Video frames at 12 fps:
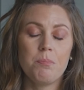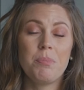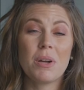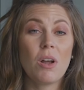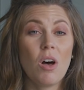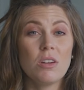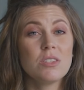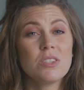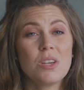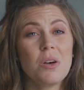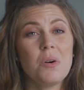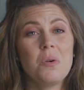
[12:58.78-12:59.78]
but
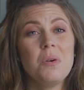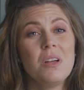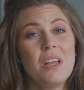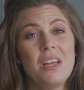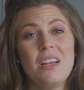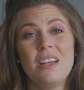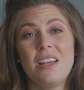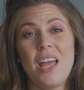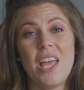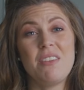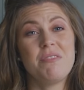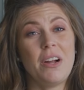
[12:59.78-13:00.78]
also
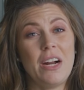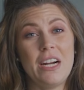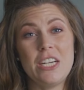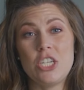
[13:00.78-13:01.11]
a very